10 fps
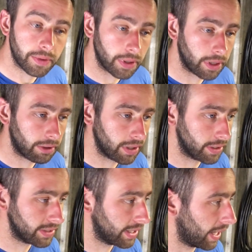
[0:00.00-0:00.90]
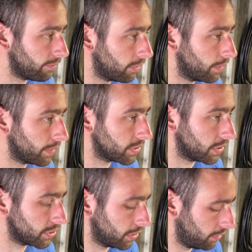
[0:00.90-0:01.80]
I'll set the camera up.
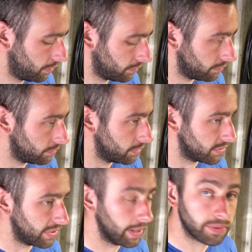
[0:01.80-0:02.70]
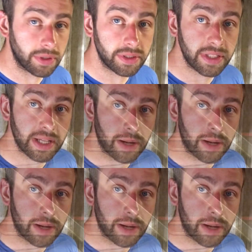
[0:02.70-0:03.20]
I'll show you the steps and I'll set the